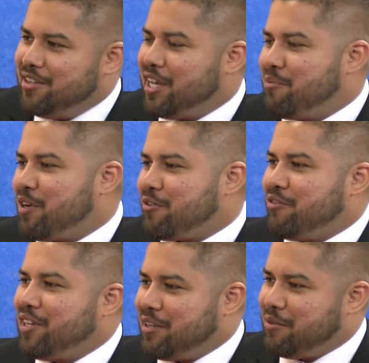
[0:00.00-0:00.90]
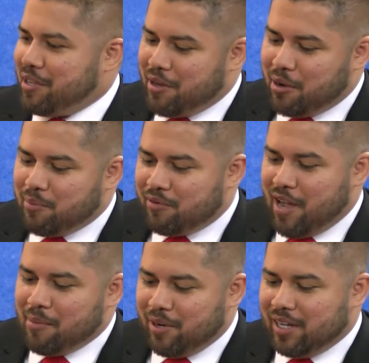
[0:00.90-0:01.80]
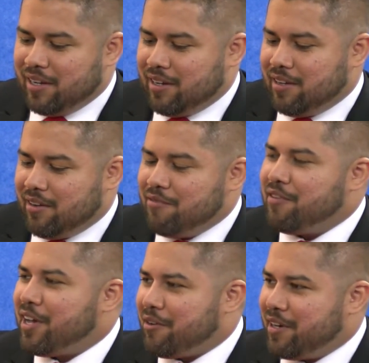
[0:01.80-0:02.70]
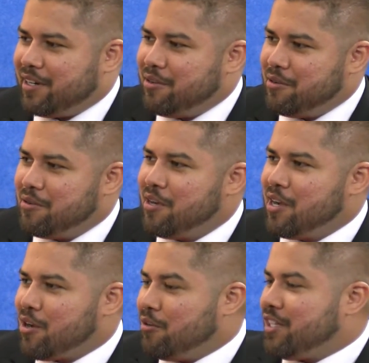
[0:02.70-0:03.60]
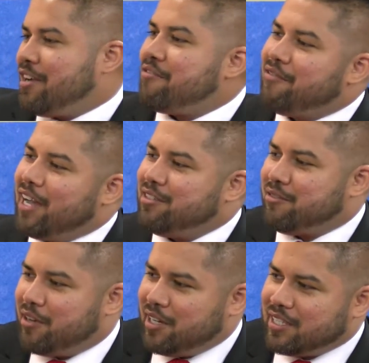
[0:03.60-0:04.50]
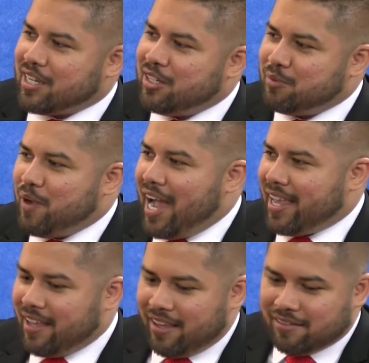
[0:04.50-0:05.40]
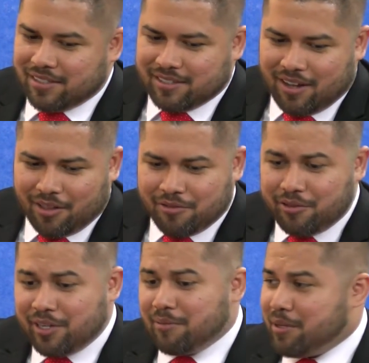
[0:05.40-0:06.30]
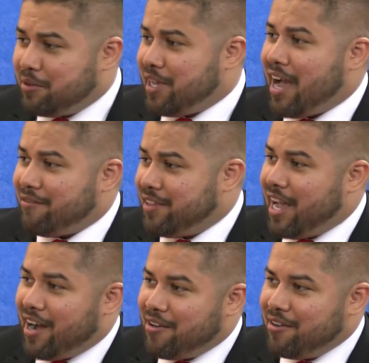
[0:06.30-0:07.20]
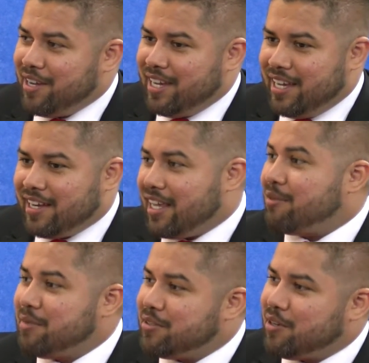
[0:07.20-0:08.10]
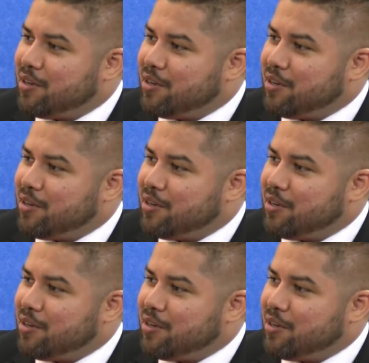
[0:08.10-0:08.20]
You get a better feeling when you help a family, a veteran who goes out and fights for us, comes back and gives us all the freedom that we have now and get them into a home.